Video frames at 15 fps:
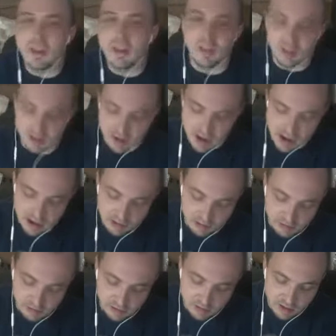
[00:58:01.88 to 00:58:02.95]
the day, it's
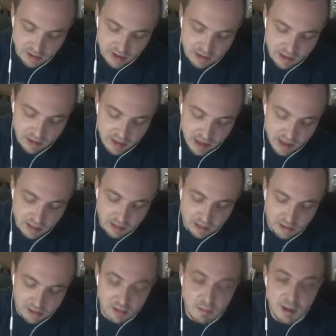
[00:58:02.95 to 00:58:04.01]
just like, at
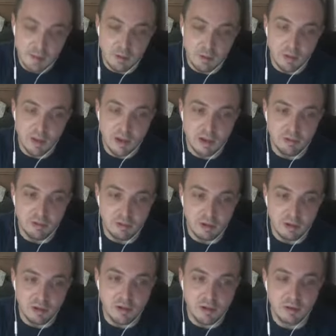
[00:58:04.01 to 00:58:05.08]
least the people that you
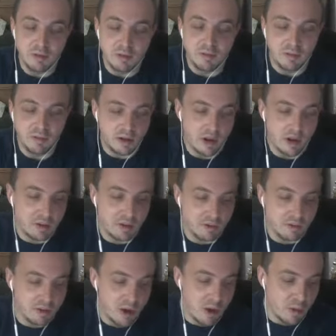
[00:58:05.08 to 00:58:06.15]
do
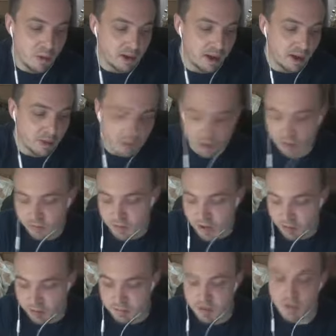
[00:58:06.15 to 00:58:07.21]
know and care and love about
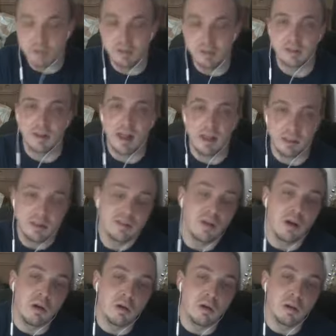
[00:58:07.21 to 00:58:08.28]
the most at least
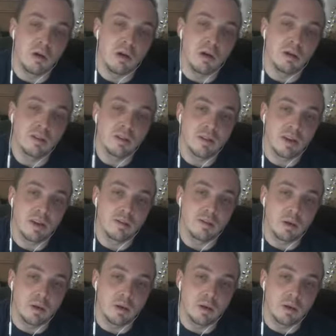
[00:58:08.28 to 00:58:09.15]
know who you are. So that's important.